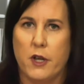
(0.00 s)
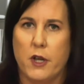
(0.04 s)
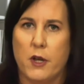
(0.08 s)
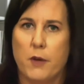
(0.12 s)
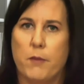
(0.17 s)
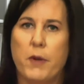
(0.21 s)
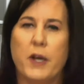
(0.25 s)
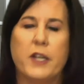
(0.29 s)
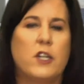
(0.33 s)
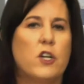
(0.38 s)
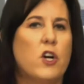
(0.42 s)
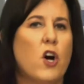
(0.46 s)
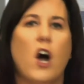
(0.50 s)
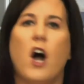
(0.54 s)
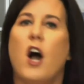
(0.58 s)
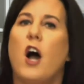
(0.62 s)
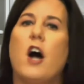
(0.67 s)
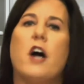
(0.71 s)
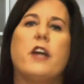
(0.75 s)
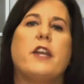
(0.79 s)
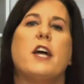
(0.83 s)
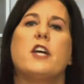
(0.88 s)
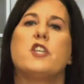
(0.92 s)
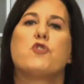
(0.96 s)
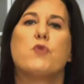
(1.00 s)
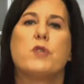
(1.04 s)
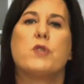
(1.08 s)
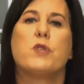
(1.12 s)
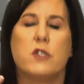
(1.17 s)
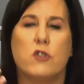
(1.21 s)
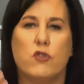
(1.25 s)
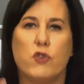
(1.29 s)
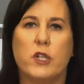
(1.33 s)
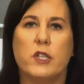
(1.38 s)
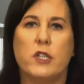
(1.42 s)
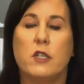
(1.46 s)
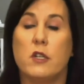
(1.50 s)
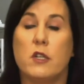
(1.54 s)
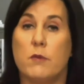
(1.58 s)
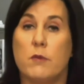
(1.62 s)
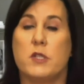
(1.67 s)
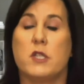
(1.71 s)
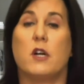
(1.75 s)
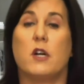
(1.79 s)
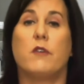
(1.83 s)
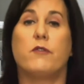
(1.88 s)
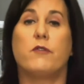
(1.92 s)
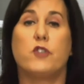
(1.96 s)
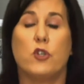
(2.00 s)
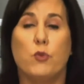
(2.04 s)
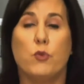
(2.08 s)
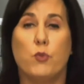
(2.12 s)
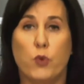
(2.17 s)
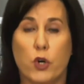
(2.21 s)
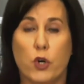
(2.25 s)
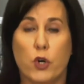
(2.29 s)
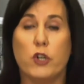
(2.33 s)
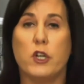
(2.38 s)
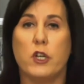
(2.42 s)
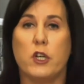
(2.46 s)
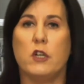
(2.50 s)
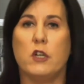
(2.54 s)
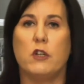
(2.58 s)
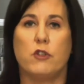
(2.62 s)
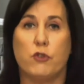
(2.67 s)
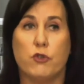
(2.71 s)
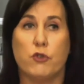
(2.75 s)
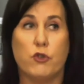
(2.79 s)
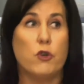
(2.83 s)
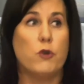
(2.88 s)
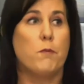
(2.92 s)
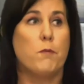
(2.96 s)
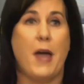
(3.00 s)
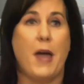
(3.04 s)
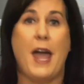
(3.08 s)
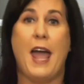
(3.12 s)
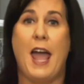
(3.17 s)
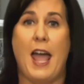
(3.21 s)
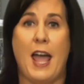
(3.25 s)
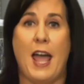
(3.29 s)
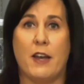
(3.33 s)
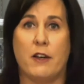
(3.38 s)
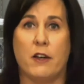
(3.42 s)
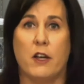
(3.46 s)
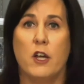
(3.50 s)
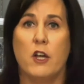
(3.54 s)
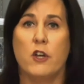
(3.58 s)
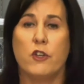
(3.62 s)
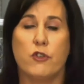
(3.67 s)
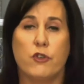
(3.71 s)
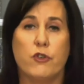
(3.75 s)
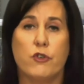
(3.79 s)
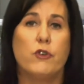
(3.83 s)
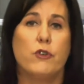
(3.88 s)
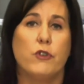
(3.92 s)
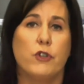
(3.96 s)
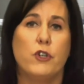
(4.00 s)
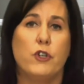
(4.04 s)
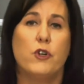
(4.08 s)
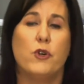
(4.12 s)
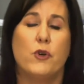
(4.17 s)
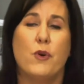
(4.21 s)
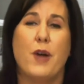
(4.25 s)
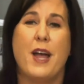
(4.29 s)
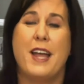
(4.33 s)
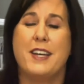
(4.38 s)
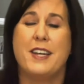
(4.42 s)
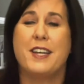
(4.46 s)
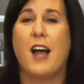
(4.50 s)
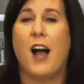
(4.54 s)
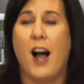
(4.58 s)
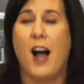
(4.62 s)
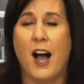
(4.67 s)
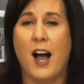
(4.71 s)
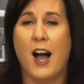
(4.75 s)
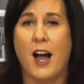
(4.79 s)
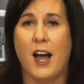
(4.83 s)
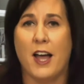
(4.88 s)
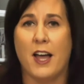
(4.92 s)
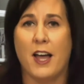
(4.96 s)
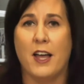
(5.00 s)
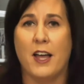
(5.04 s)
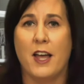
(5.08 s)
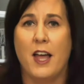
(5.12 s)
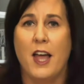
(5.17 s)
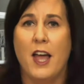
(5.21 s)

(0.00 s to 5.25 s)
But God has restricted Himself to working through man, through you and I.